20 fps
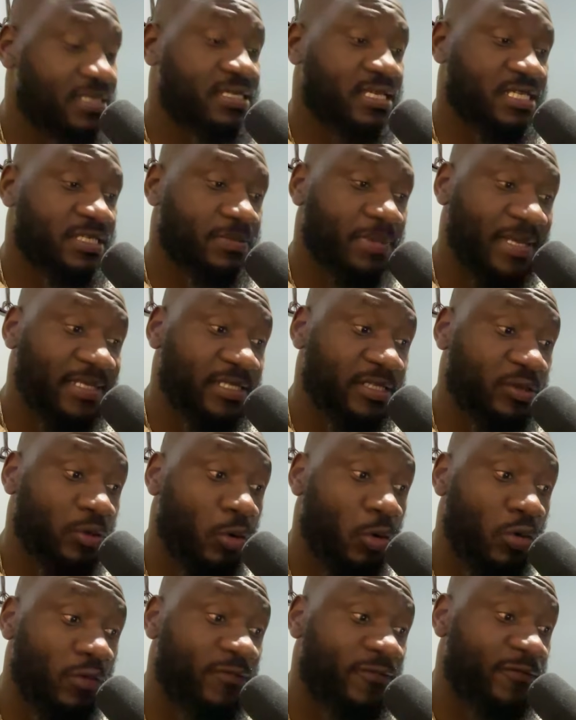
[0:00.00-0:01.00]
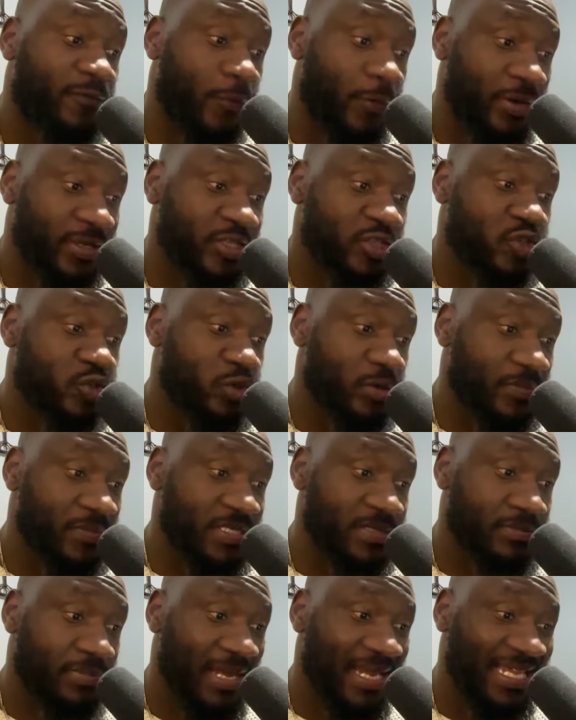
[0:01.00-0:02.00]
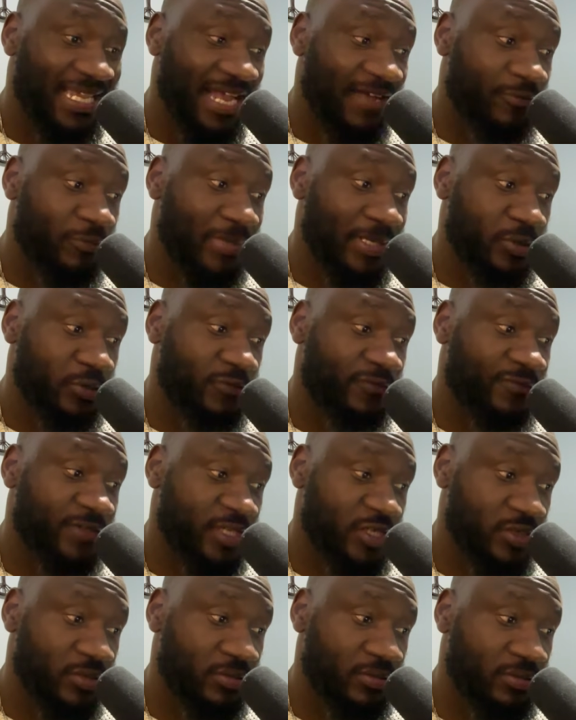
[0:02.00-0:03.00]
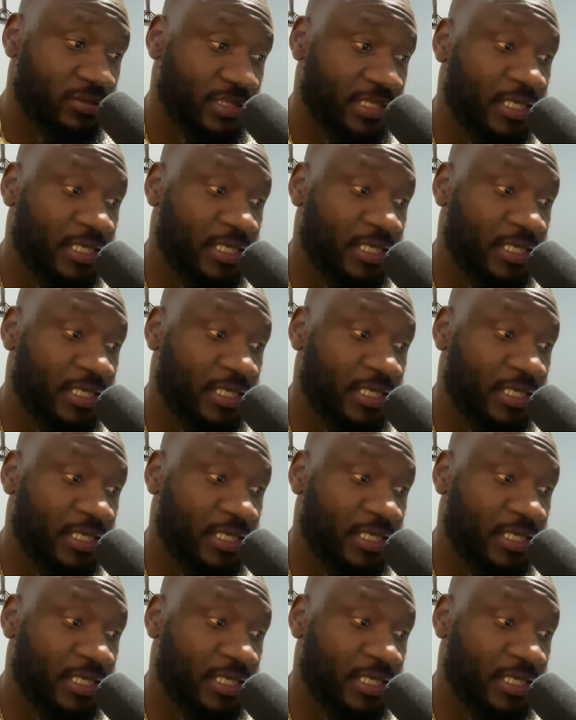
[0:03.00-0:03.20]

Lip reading: suspended all foreign trips by government officials,